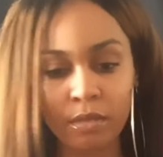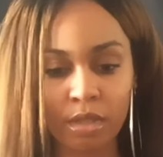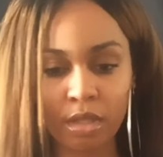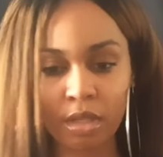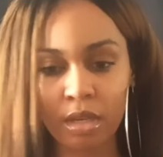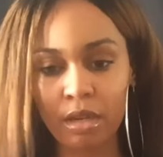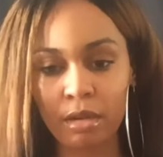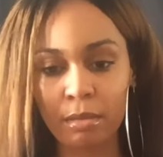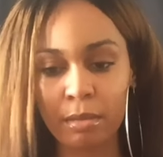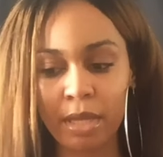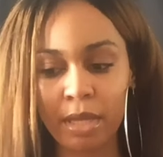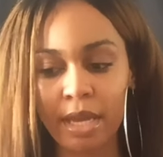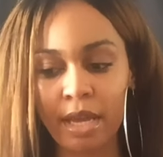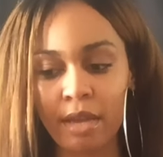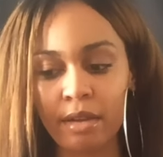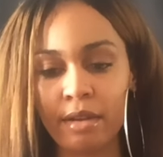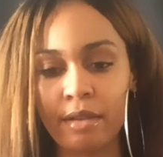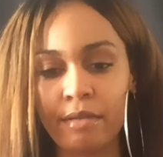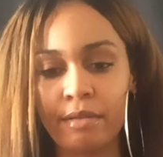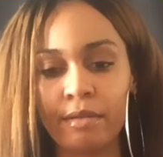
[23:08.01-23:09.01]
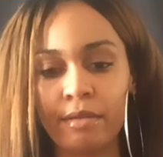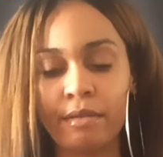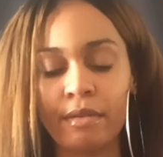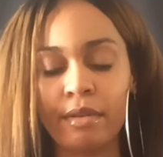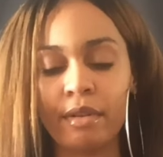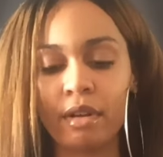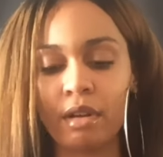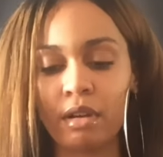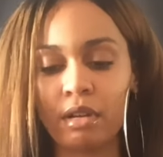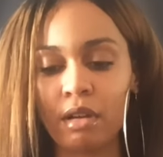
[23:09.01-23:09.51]
it's going to play out oh. different
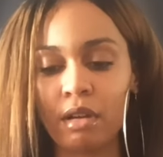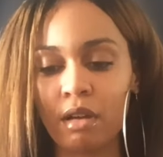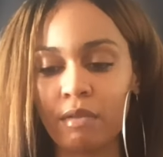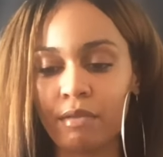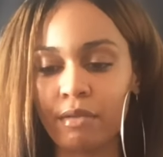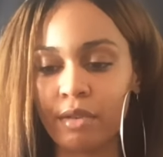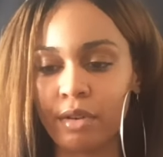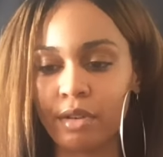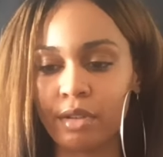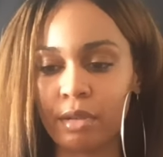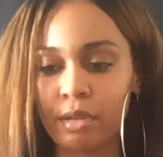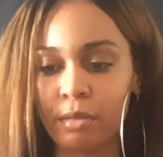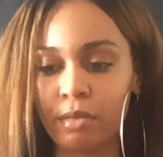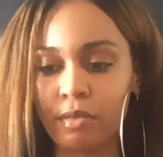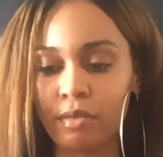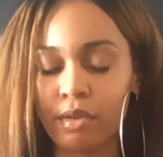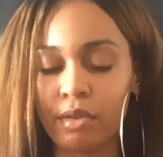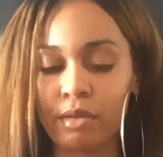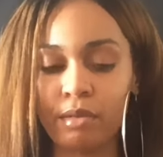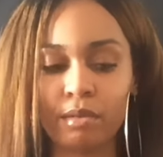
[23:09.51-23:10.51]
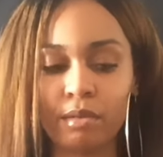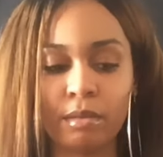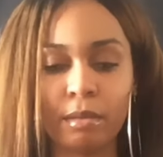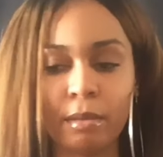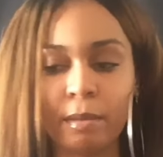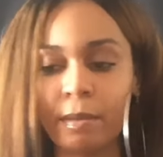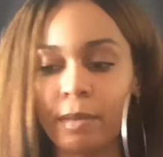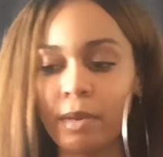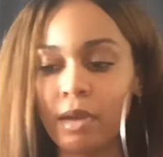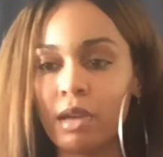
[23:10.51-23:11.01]
for for some of you
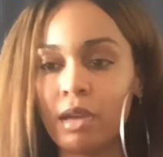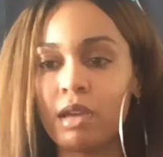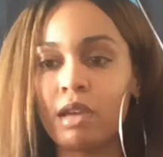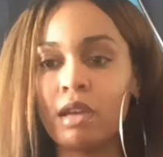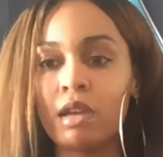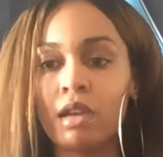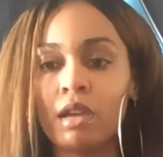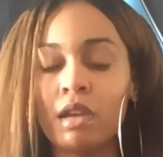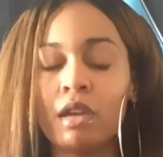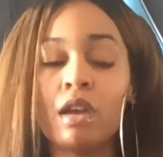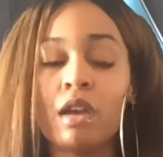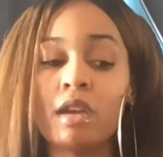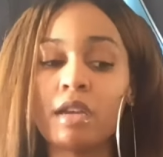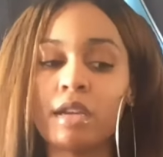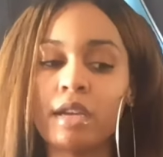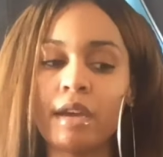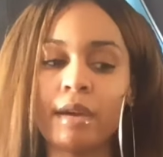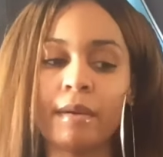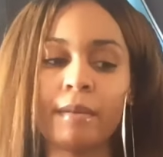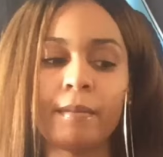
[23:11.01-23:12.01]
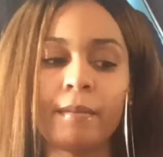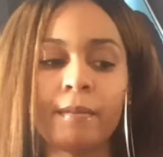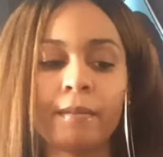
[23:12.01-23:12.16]
but yeah